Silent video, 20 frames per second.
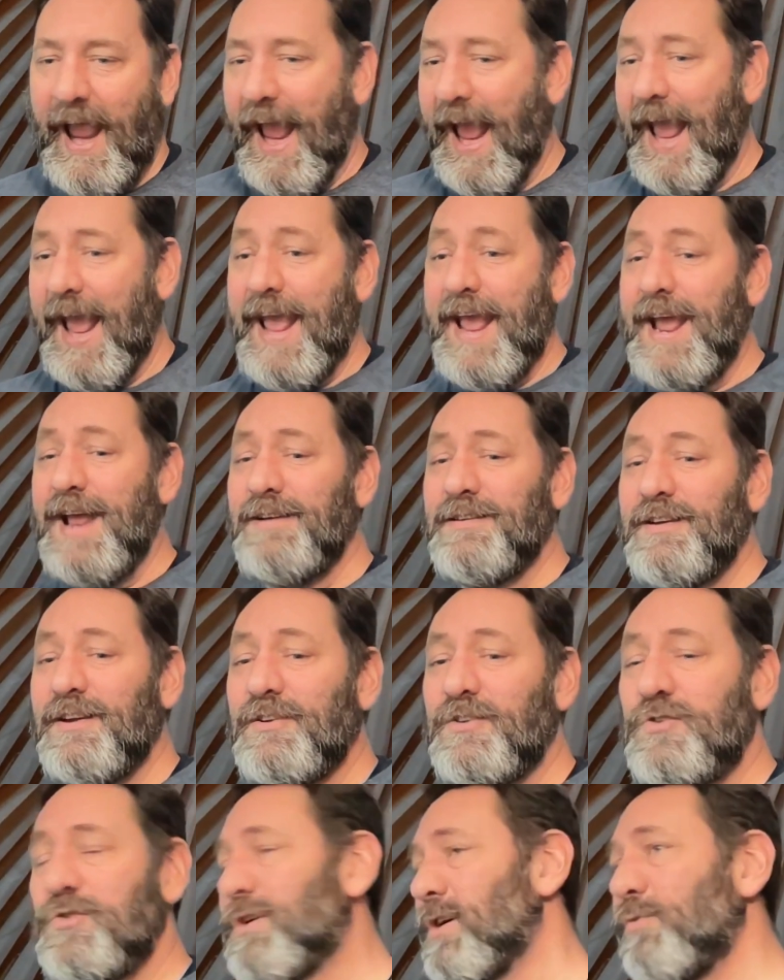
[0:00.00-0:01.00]
And
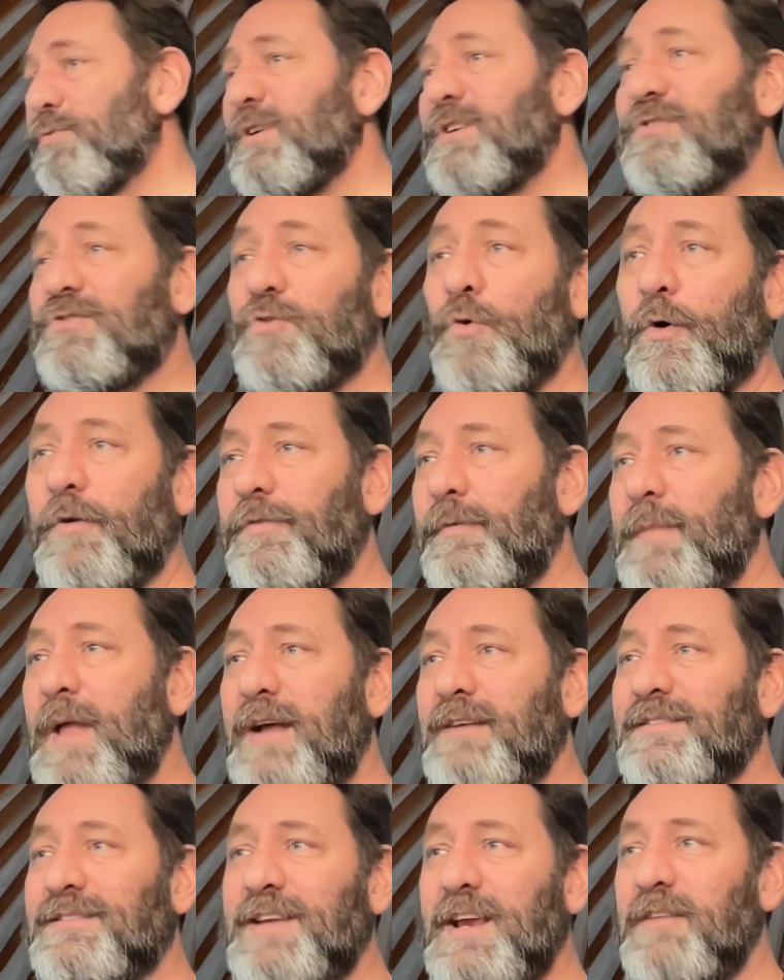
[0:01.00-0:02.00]
you can restore from
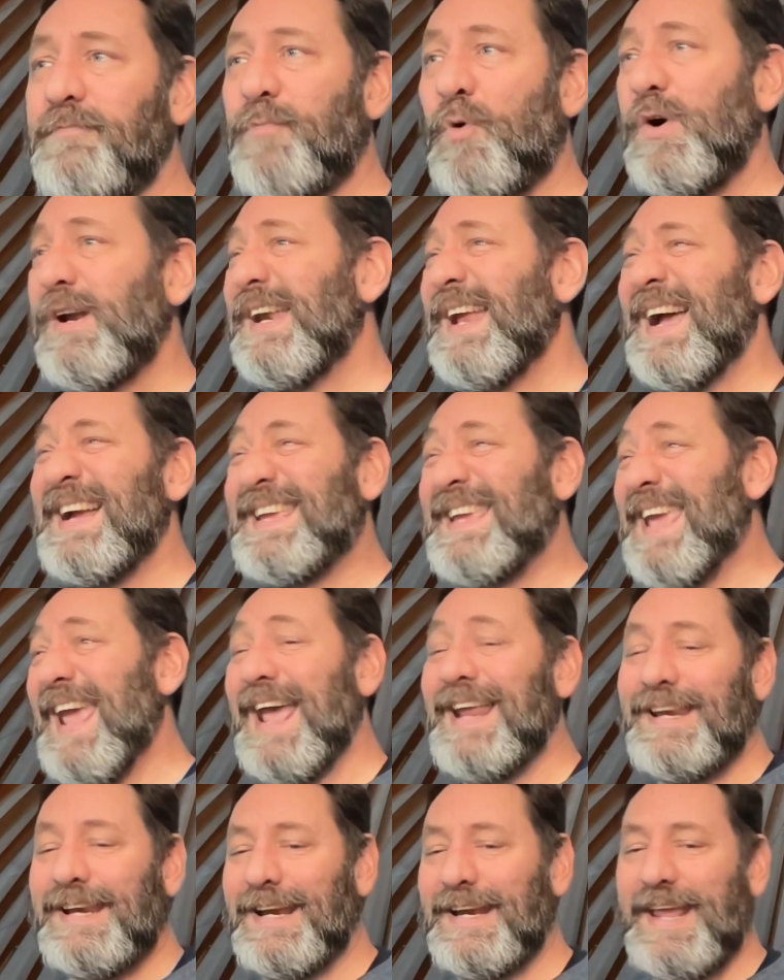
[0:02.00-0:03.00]
that save point
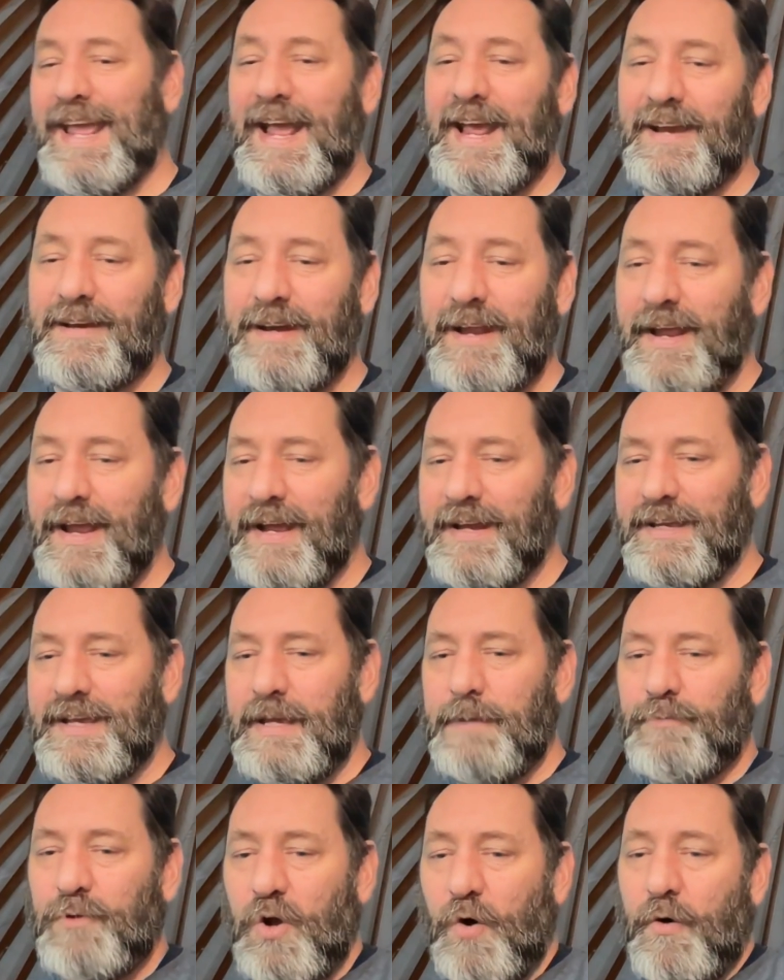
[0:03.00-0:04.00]
again and again and
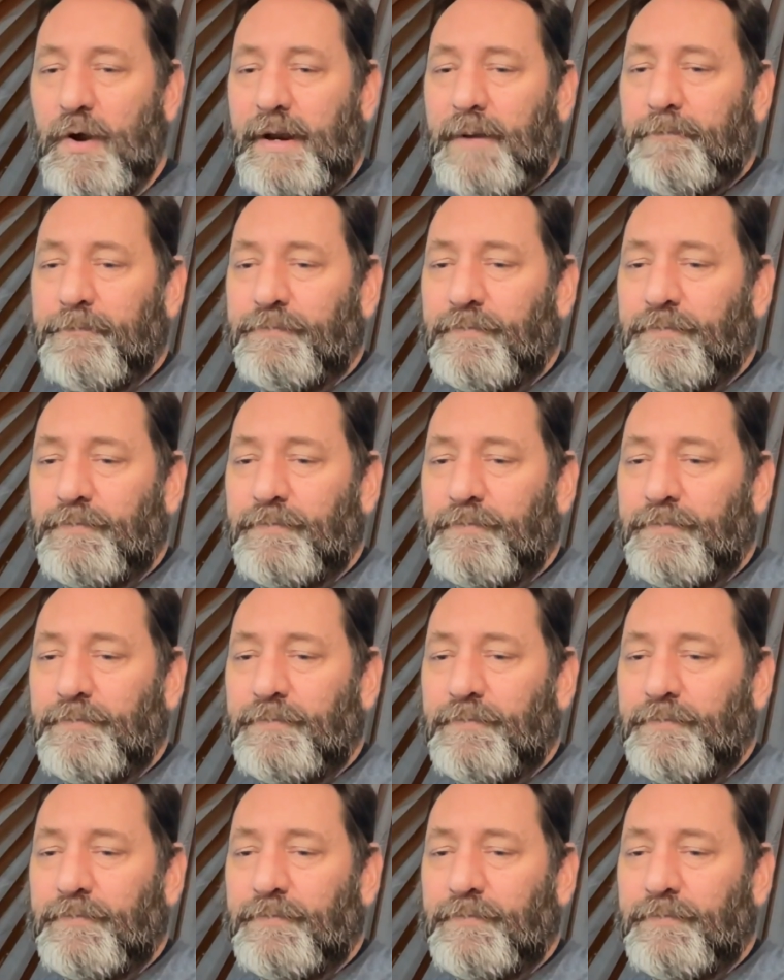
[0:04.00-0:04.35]
keep going.